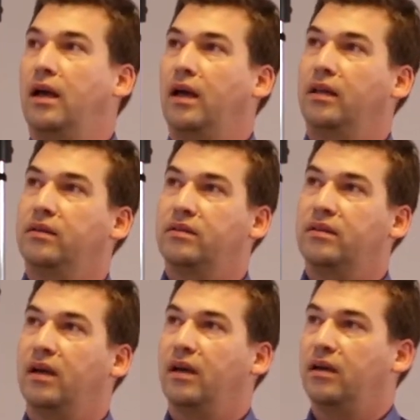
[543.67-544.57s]
And
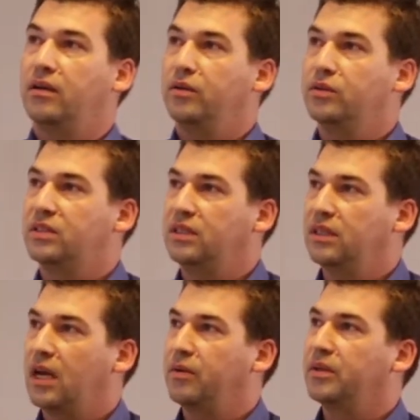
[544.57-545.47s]
you
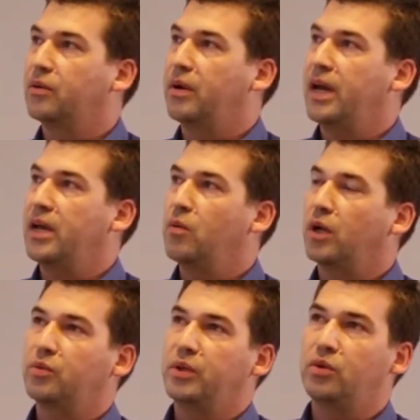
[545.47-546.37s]
see now in gray
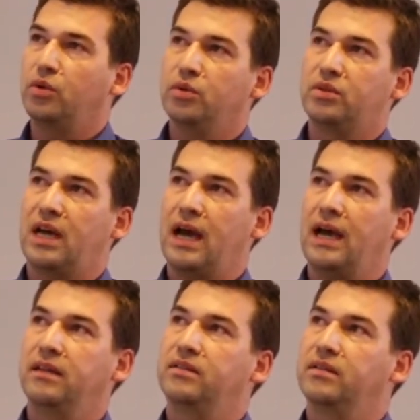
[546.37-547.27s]
what we could
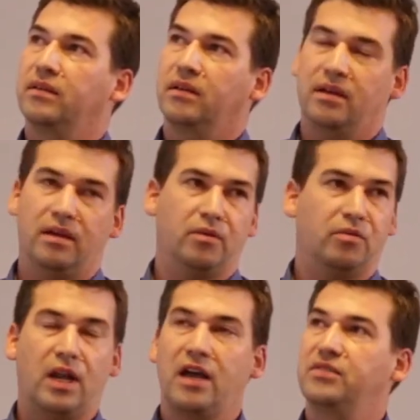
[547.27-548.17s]
add,
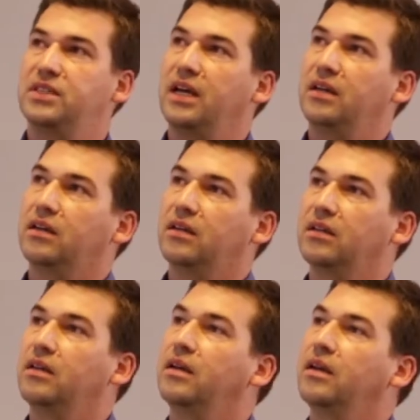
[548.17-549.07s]
life
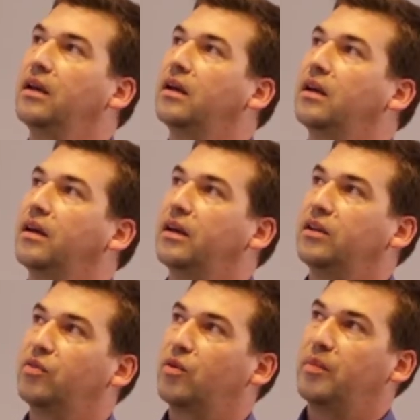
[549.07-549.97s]
cycle
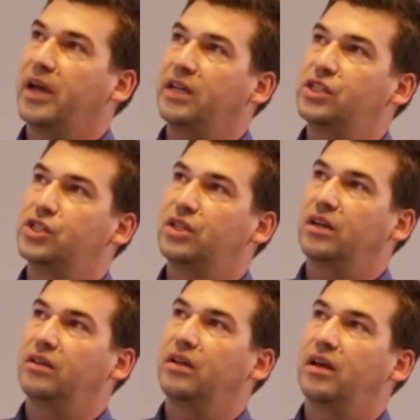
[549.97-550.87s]

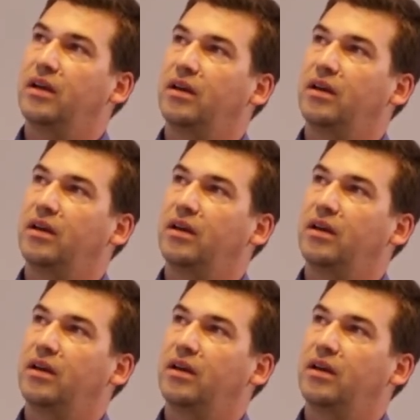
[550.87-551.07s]
information